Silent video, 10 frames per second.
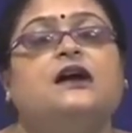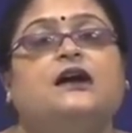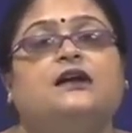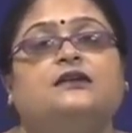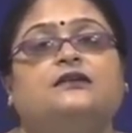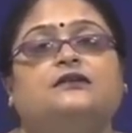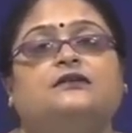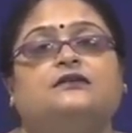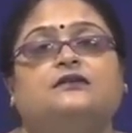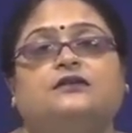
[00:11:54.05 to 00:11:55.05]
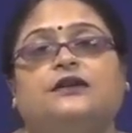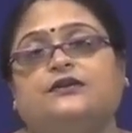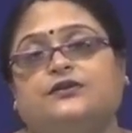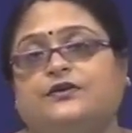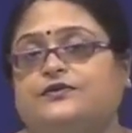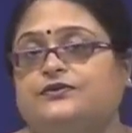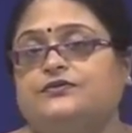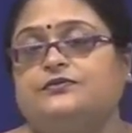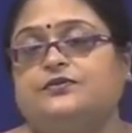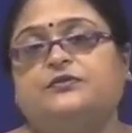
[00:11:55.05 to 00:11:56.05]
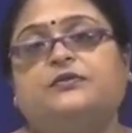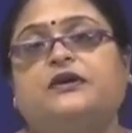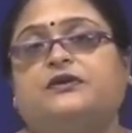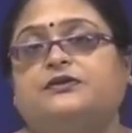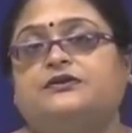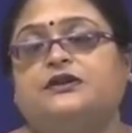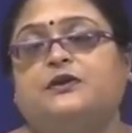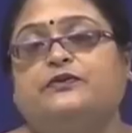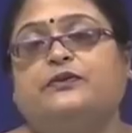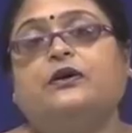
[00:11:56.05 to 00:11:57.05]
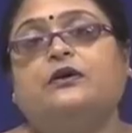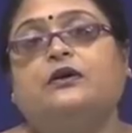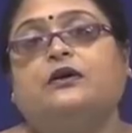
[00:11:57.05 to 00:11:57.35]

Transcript: and then you have to prepare yourself for,